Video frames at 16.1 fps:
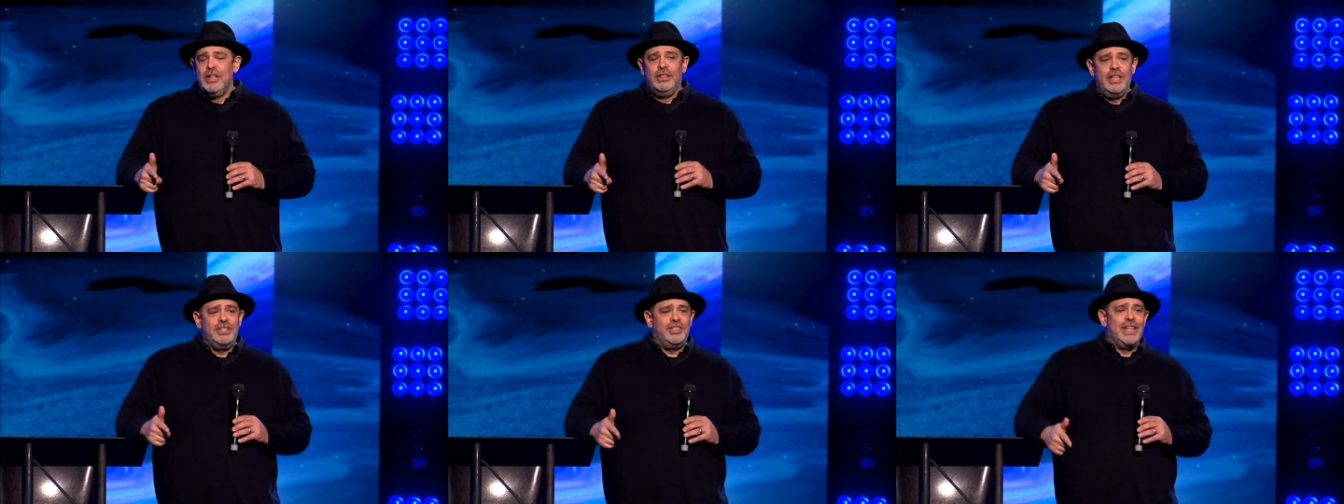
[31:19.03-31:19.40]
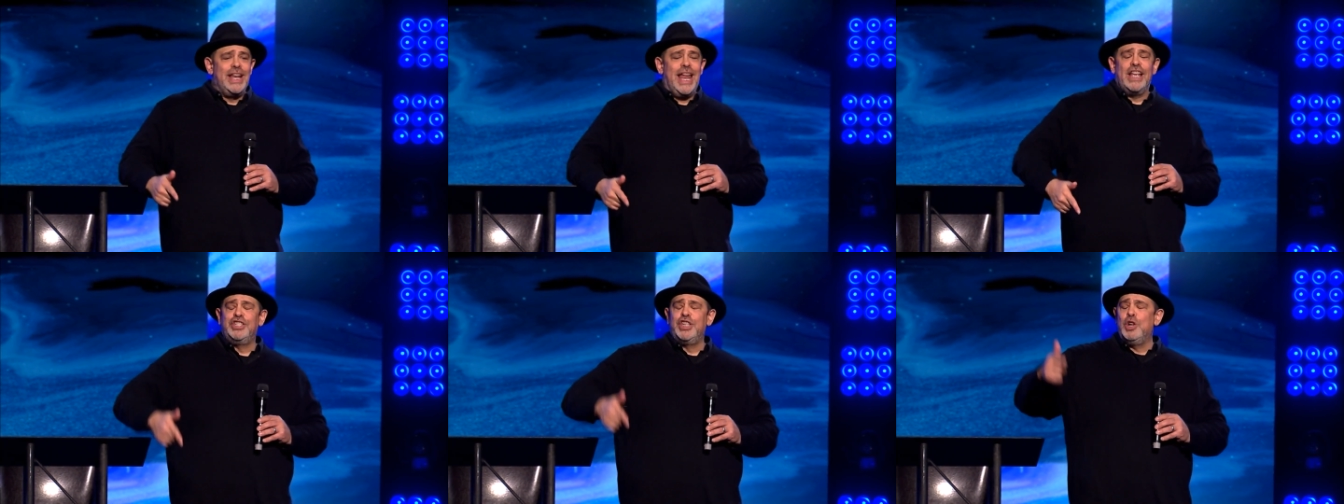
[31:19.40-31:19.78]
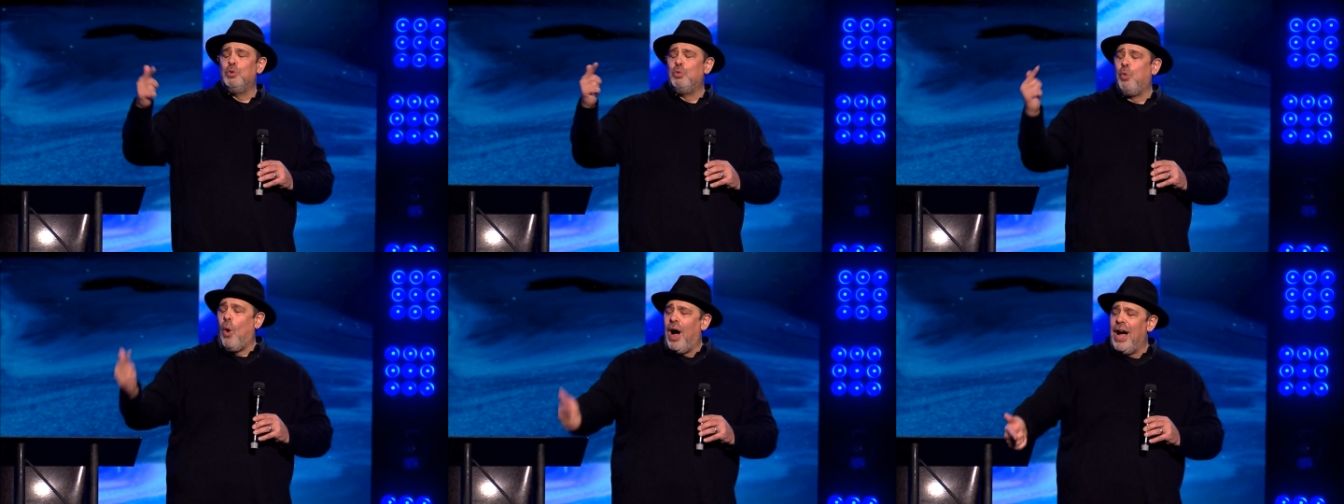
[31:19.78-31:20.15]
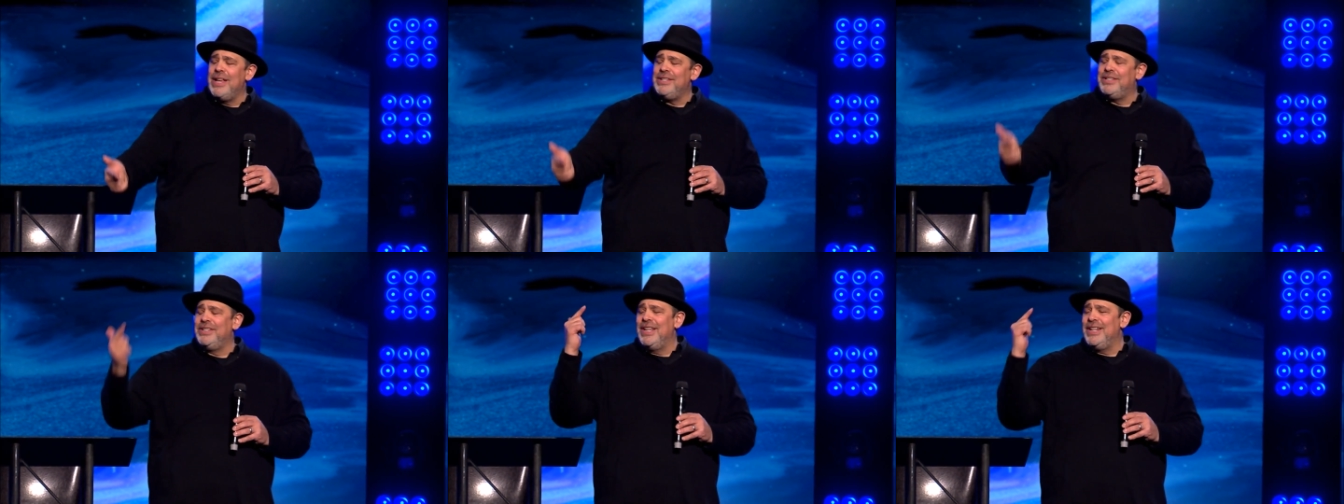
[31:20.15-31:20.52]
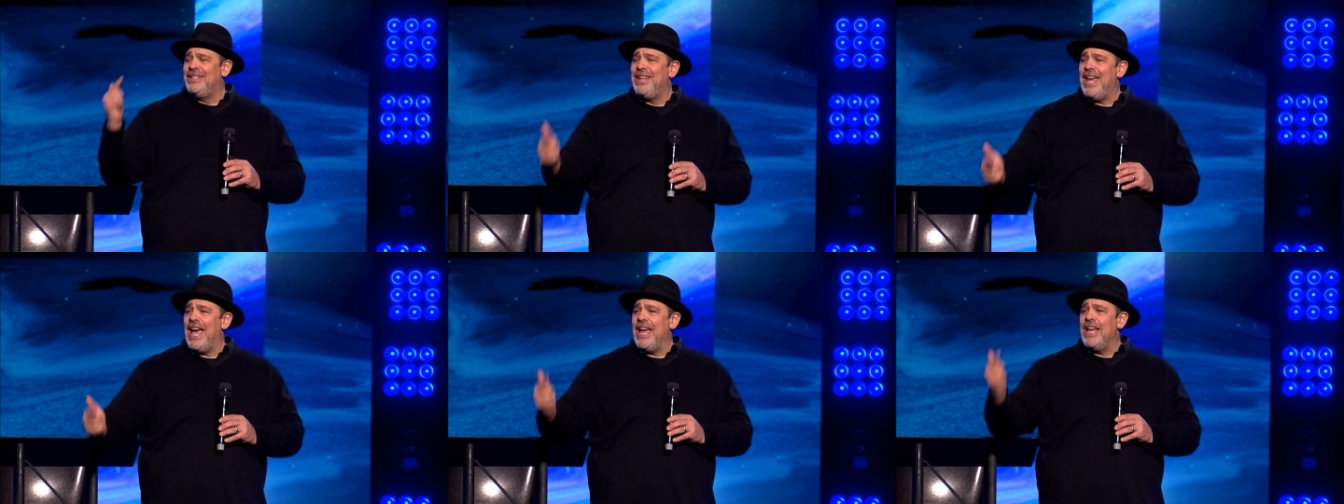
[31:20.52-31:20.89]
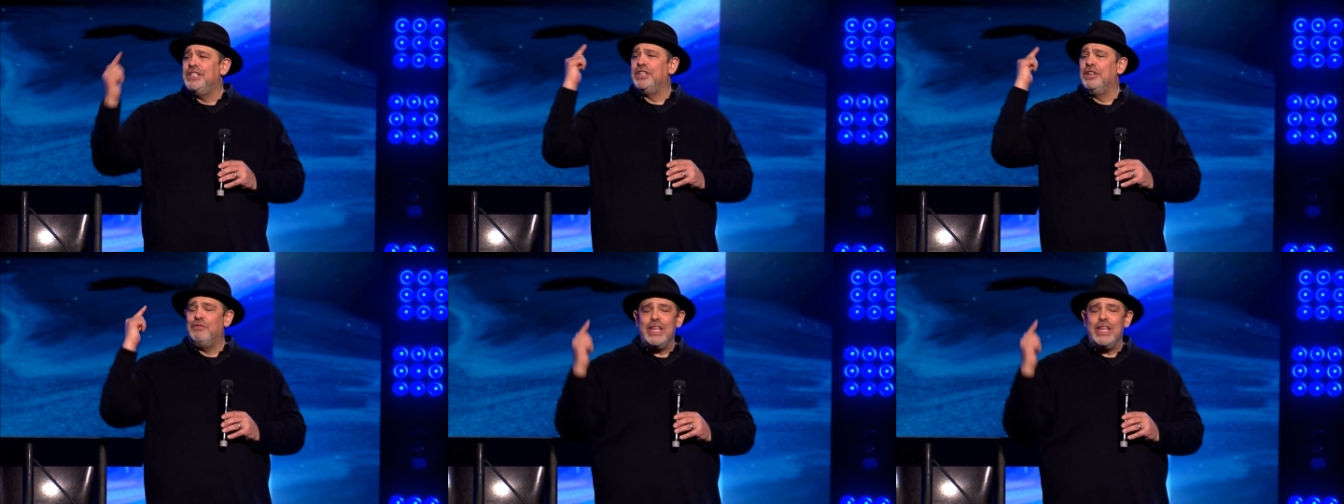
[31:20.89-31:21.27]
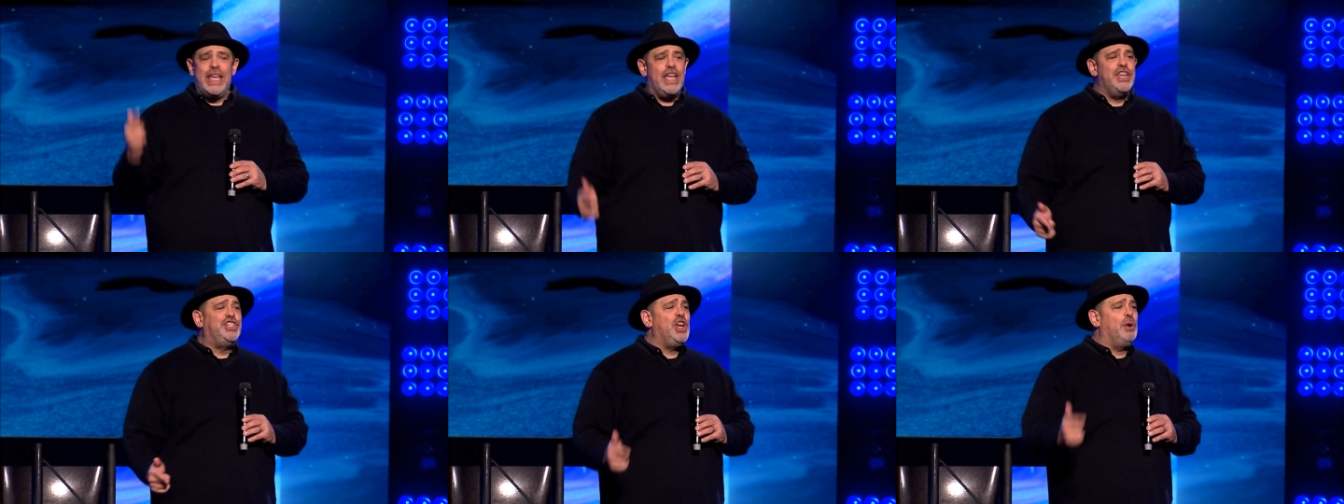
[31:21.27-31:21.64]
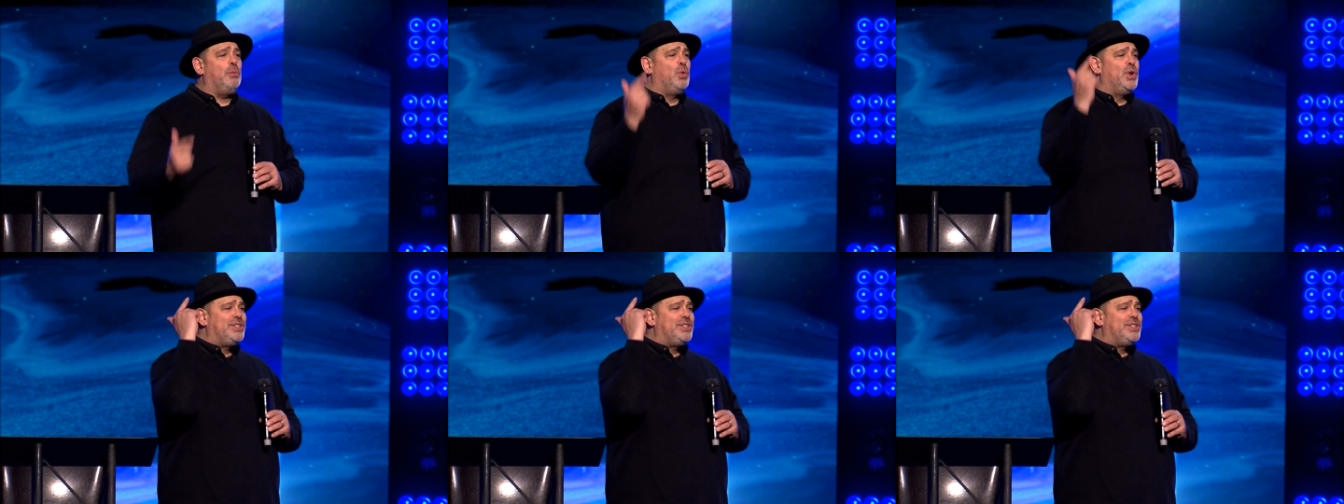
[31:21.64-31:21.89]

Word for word: Listen, as it was in the days of Egypt,